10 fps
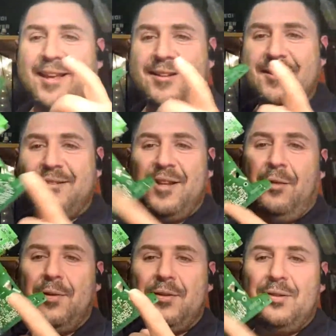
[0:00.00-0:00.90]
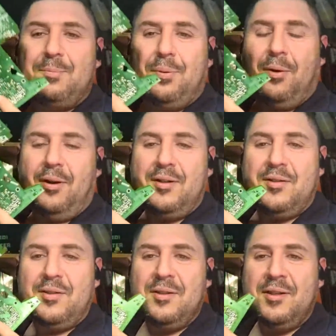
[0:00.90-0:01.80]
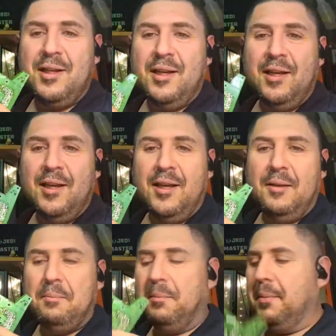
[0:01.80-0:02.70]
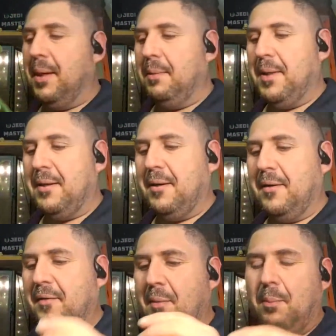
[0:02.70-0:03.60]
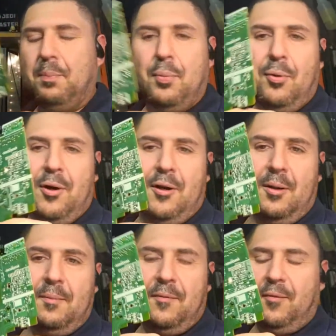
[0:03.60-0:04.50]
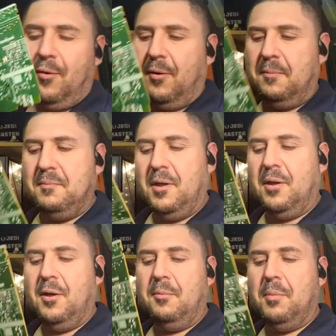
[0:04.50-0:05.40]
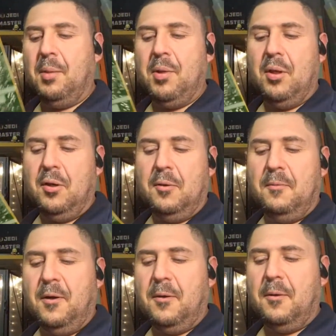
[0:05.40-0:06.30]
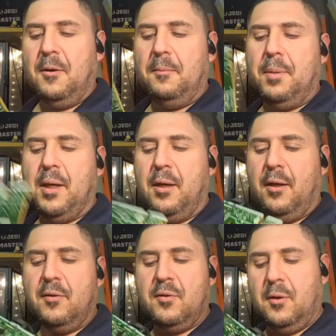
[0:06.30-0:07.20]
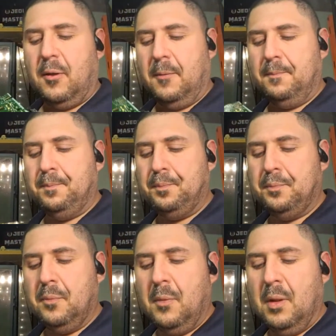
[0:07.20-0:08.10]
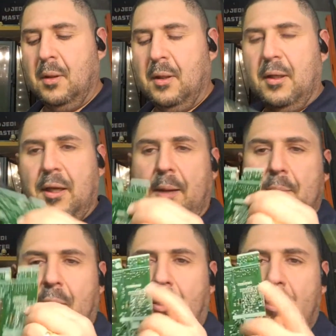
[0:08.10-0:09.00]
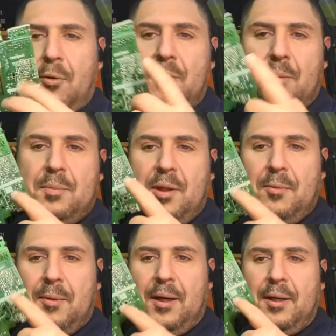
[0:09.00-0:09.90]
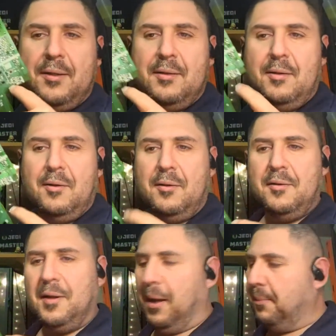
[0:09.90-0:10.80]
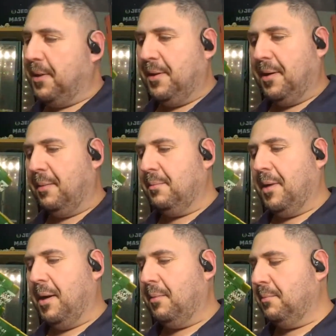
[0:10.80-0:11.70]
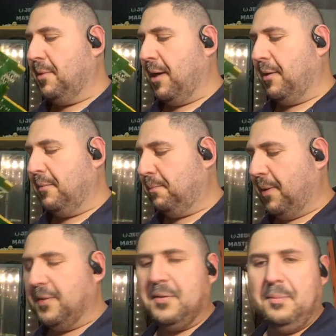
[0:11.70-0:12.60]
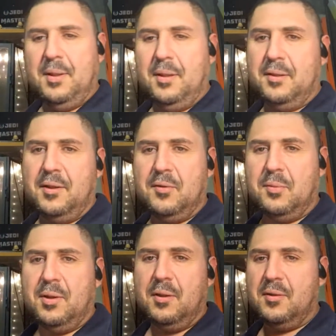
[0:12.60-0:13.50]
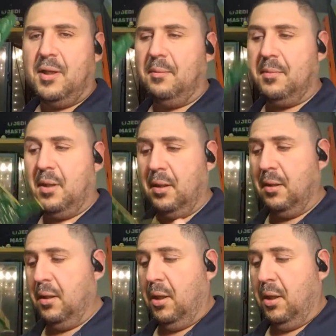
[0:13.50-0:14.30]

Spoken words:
get to salvage some parts, maybe cut some board up for maybe a badass clamp card or something, right? I mean, I'm got possibilities with this damn thing.